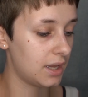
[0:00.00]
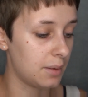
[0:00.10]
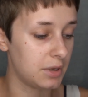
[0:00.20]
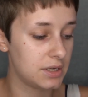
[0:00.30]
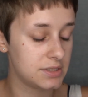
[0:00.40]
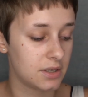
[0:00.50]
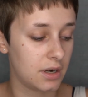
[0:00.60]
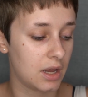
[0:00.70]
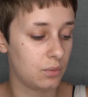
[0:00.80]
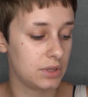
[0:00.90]
I'm going to start
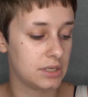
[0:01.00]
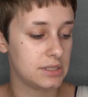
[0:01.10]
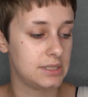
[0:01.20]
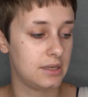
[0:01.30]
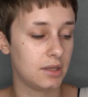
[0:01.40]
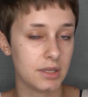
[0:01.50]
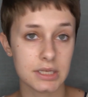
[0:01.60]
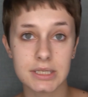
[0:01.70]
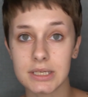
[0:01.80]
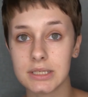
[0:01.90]
out with concealer.
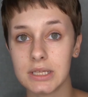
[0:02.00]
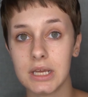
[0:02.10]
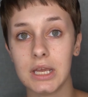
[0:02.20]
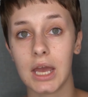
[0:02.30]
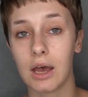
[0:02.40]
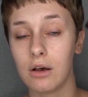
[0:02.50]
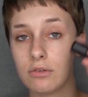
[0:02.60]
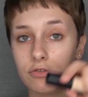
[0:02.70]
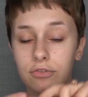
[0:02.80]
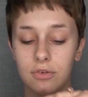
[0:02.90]
This is the
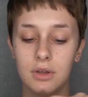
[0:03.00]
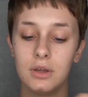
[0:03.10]
e.l.f.